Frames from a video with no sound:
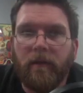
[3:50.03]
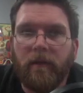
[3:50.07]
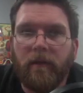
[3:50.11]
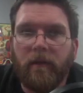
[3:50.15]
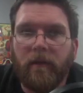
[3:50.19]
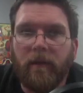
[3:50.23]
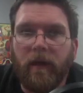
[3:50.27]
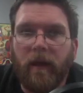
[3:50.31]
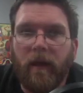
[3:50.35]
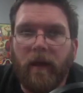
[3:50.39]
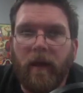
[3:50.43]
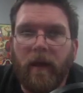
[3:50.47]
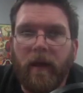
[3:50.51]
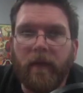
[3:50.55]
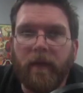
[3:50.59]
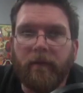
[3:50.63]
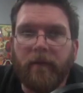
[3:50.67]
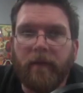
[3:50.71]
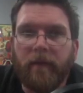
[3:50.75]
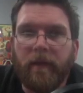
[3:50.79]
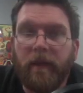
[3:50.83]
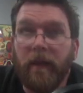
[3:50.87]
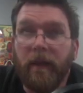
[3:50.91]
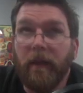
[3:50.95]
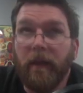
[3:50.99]
a lot
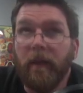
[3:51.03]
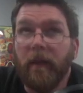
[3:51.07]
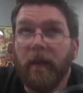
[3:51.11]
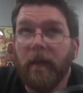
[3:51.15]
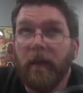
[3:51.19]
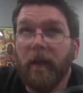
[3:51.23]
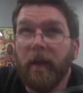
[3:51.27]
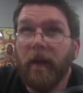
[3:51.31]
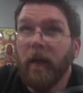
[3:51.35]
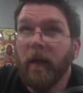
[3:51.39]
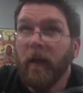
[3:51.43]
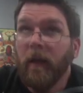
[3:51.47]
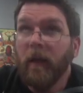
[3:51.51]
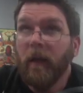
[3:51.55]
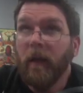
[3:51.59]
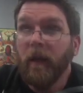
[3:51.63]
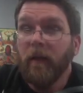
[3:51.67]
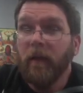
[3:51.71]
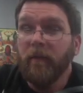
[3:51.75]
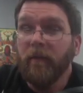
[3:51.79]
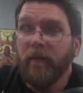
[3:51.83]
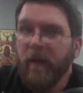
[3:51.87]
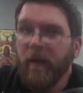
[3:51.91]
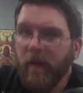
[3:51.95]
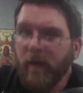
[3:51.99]
of the
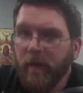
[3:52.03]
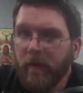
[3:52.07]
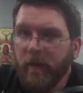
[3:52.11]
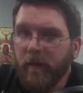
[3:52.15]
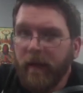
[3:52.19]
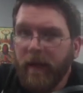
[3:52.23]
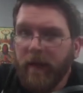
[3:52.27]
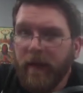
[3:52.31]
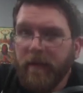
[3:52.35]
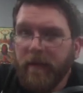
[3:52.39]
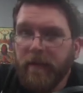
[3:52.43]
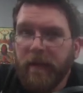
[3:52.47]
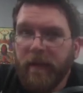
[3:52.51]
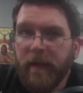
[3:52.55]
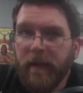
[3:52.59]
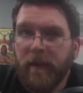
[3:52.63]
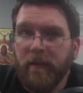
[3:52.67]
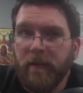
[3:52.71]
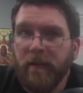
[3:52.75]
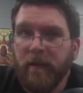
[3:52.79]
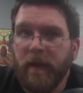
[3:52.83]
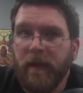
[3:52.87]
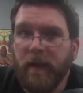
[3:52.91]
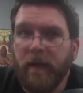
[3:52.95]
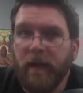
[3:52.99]
fairer decks,
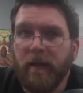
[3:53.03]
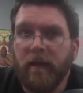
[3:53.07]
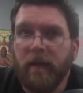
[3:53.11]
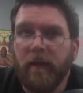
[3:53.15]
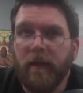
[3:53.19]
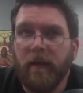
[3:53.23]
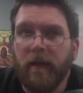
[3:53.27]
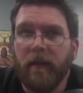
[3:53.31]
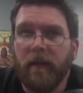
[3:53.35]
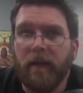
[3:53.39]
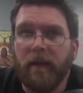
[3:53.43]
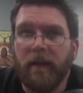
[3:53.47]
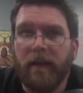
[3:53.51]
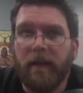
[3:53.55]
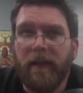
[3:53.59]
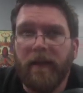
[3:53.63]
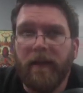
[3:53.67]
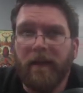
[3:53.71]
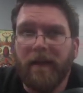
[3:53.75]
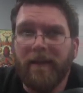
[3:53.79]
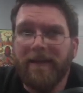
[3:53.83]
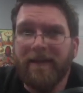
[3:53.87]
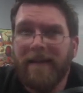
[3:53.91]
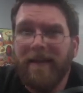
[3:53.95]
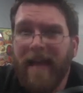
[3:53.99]
things like uh, Death
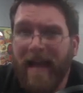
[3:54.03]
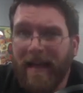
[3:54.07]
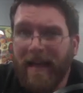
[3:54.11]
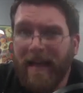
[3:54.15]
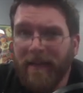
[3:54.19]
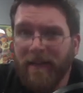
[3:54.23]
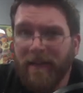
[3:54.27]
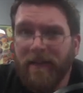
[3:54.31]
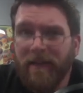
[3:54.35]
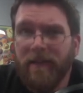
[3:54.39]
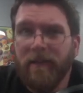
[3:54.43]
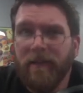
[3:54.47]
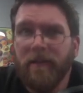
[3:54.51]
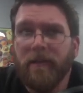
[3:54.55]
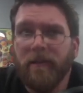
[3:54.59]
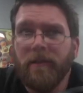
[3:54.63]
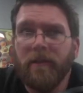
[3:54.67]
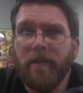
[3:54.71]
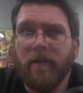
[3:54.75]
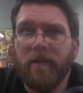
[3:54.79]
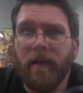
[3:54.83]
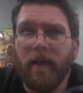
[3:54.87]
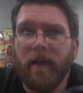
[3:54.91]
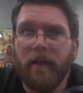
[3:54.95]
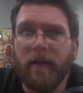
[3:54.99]
and
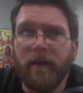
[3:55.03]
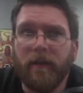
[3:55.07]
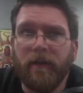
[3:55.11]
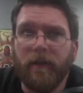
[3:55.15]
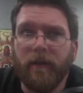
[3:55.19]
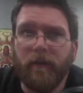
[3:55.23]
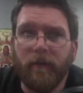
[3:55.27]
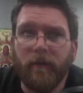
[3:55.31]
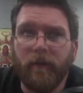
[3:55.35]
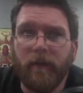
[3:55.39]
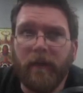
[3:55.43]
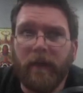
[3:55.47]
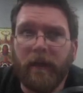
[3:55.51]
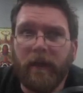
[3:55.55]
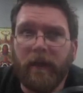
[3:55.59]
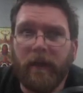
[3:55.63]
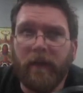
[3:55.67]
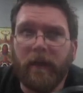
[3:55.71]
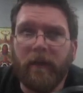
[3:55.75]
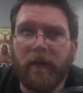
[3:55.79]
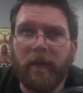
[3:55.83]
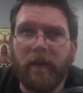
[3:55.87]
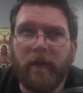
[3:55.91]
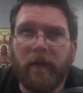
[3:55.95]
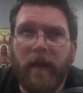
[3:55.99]
Taxes. Uh, you can
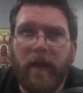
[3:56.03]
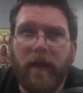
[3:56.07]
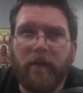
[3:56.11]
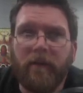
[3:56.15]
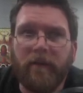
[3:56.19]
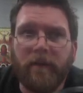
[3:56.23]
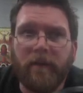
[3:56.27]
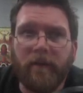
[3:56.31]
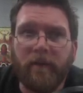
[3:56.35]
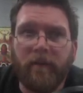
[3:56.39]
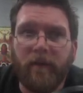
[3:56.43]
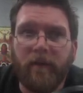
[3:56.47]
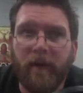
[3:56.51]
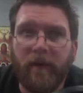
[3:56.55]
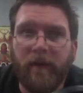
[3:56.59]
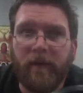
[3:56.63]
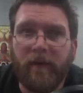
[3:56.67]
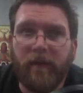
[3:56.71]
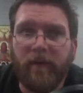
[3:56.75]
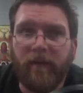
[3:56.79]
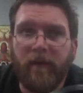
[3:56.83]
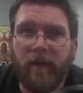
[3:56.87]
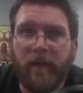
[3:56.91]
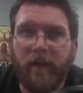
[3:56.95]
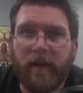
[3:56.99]
really have some very
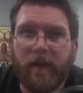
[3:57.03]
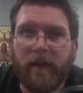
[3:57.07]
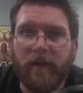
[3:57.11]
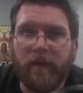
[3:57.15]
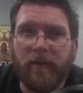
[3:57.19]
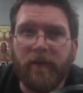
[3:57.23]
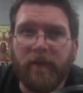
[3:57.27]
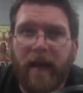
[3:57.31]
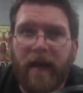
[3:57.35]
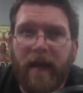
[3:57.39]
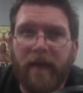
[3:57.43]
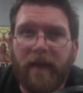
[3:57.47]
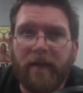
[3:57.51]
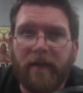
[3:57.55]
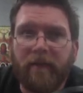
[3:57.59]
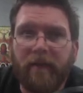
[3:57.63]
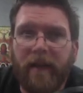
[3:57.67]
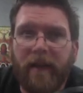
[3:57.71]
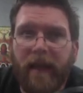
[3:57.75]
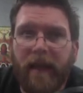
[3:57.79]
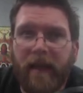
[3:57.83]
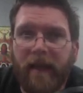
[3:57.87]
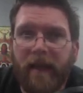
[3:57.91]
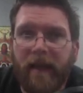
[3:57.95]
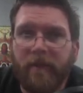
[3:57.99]
fun interactive
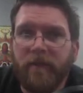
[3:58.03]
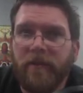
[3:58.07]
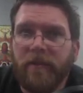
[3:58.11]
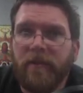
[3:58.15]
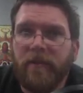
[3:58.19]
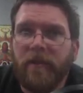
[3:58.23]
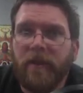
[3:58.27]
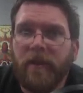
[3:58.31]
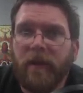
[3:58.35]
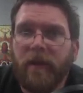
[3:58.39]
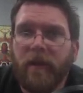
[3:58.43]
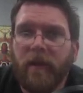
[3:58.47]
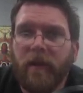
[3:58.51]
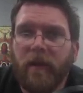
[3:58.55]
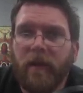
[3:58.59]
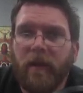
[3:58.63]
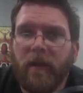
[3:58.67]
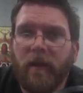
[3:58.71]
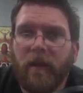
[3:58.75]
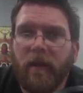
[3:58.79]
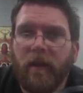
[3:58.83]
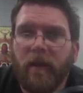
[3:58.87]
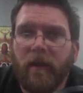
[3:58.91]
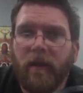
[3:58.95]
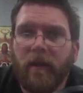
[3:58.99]
games
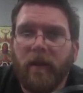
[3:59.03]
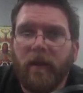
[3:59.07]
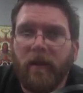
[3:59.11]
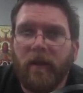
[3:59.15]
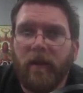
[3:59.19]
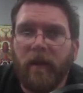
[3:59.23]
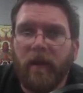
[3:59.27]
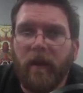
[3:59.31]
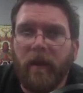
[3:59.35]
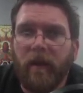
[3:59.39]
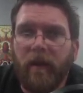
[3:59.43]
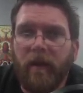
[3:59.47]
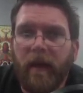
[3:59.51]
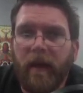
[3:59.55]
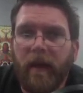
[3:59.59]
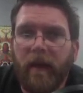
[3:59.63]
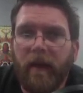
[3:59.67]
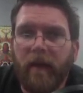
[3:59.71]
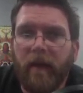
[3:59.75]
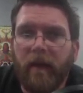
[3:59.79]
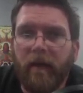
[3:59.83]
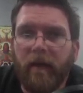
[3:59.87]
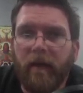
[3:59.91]
uh, there.